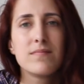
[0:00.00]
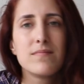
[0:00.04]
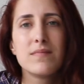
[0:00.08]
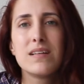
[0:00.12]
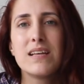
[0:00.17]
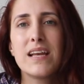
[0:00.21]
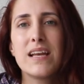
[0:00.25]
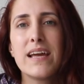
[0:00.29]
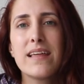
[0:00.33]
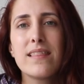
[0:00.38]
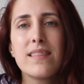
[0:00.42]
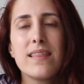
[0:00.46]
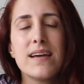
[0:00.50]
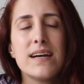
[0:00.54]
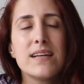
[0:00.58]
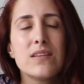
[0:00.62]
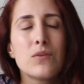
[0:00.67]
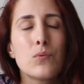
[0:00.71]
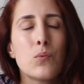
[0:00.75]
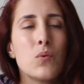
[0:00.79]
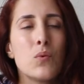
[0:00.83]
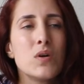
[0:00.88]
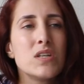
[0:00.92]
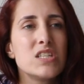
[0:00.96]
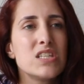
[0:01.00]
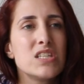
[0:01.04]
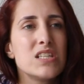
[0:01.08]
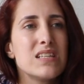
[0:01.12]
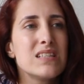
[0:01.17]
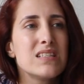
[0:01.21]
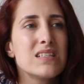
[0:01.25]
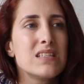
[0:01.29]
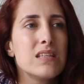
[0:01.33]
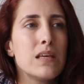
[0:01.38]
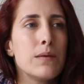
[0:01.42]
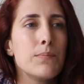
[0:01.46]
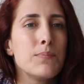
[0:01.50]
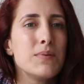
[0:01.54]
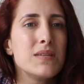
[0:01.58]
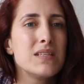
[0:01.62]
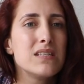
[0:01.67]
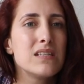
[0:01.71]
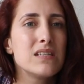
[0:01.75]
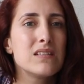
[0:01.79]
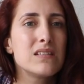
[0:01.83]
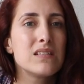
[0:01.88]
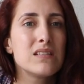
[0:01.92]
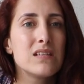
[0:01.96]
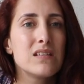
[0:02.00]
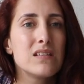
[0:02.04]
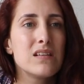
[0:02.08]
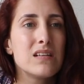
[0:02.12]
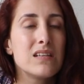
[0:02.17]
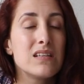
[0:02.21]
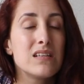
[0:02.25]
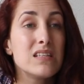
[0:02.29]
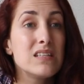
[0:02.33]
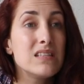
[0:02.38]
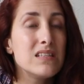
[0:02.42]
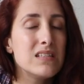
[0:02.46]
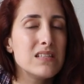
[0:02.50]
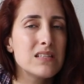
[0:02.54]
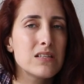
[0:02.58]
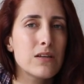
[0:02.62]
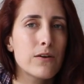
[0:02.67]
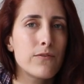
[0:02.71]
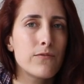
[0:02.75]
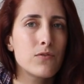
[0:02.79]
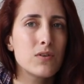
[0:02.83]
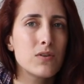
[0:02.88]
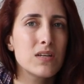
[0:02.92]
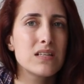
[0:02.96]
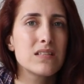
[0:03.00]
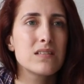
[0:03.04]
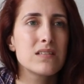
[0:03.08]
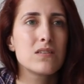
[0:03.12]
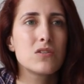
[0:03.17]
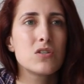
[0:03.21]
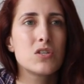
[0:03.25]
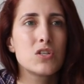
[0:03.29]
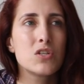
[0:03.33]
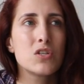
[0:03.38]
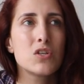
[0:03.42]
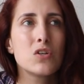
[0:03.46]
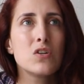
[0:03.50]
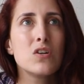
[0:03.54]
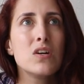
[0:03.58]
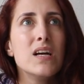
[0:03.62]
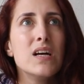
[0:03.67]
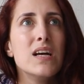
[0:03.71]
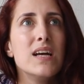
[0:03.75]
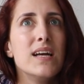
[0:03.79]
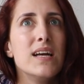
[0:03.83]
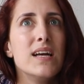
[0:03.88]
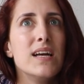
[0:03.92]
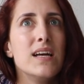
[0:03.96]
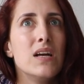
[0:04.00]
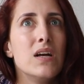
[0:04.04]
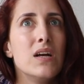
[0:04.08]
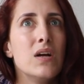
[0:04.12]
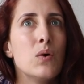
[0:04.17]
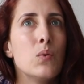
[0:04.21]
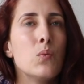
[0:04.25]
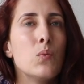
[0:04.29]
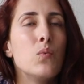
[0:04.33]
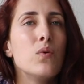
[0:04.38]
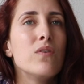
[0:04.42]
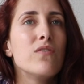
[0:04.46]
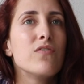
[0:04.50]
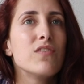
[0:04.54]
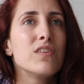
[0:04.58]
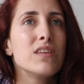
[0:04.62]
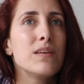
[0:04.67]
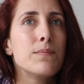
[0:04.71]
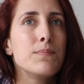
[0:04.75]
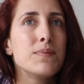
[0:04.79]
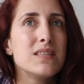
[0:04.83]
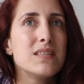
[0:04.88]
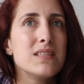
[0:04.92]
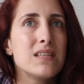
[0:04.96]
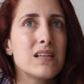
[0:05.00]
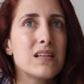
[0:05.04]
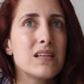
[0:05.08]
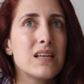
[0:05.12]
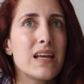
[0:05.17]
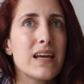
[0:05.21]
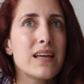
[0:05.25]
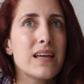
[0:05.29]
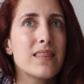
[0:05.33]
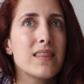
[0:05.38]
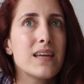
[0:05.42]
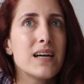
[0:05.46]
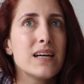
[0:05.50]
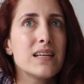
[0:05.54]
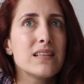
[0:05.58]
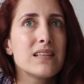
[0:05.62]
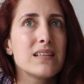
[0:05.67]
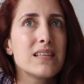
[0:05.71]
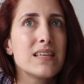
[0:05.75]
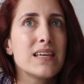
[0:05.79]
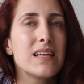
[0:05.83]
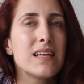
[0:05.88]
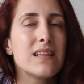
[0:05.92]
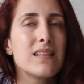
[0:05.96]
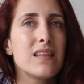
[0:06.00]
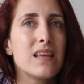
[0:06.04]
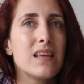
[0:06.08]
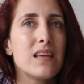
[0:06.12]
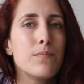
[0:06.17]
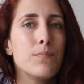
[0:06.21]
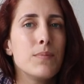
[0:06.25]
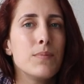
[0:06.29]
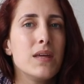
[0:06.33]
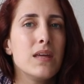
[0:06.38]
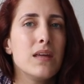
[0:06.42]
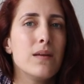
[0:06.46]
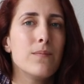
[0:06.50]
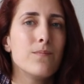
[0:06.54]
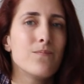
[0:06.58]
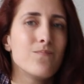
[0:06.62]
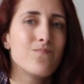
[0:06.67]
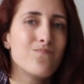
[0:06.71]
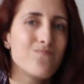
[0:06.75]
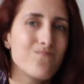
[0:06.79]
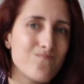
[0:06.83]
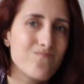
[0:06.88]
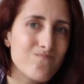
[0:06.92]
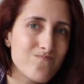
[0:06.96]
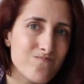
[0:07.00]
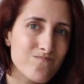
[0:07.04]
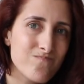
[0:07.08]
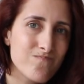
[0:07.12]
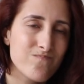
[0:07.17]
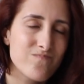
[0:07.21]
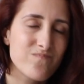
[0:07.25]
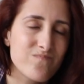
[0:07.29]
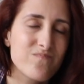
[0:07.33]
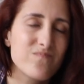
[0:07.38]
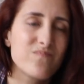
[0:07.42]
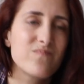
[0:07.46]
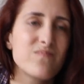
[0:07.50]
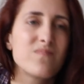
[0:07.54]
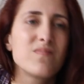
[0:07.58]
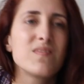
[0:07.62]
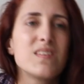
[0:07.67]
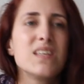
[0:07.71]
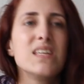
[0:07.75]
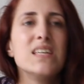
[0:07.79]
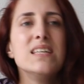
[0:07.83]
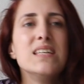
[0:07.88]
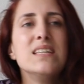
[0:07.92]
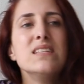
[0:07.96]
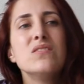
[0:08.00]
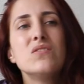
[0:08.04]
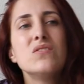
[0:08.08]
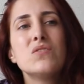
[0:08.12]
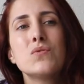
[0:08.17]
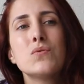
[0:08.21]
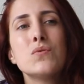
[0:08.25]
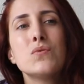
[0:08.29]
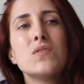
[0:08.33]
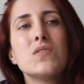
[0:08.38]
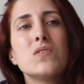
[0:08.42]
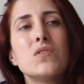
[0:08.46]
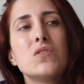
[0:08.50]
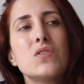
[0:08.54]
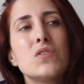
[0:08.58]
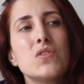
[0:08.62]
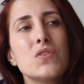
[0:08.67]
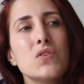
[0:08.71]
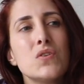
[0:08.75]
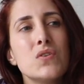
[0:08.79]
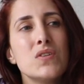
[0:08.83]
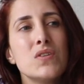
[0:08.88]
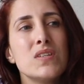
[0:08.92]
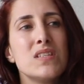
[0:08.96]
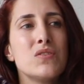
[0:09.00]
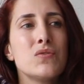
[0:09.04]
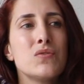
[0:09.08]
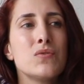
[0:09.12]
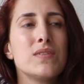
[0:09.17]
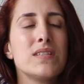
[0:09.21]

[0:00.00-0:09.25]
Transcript: like that watching the episode suddenly, discovering the show. With an episode like that, can they be into the show, into